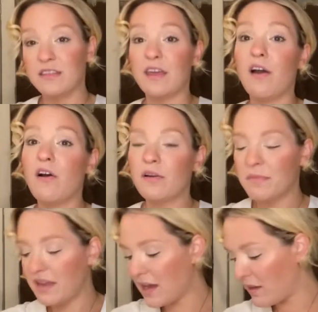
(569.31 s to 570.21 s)
They are
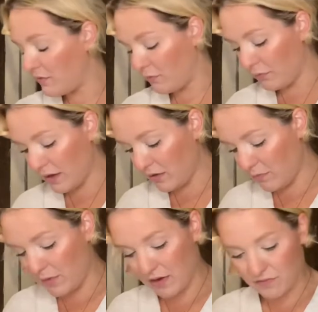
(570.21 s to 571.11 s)
made out of real
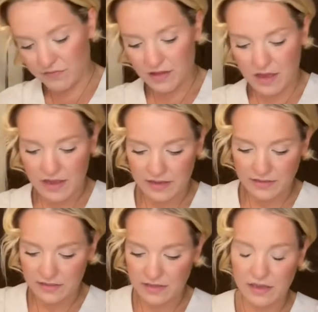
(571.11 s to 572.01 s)

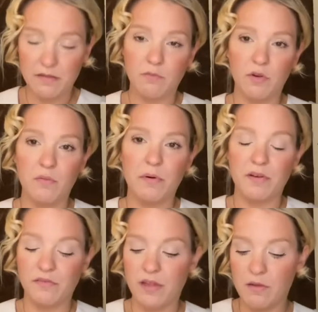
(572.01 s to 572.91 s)
butterflies and real
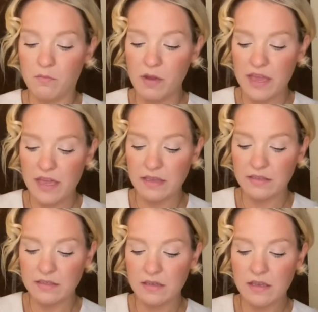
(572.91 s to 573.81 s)
butterfly
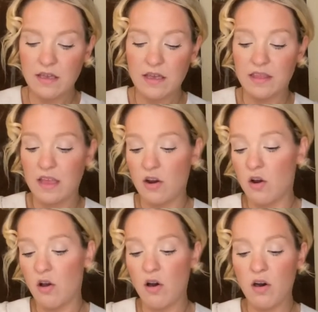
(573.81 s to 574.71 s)
wings. They are
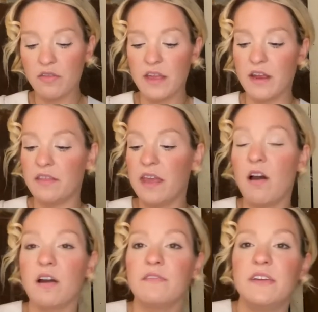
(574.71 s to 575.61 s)
all there. They
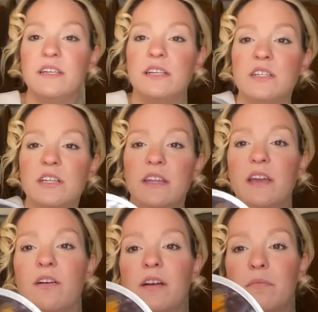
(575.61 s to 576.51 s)
are vintage and they
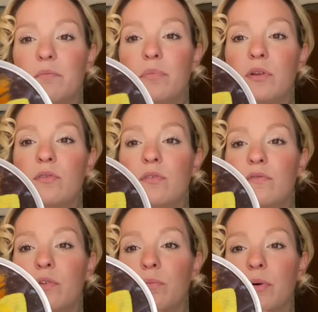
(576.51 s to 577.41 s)
are in
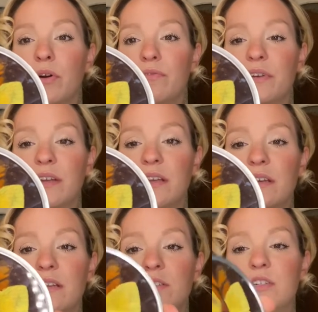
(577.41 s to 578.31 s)
beautiful, perfect
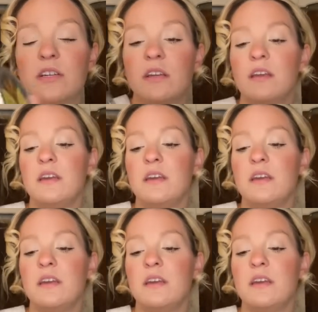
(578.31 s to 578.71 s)
condition.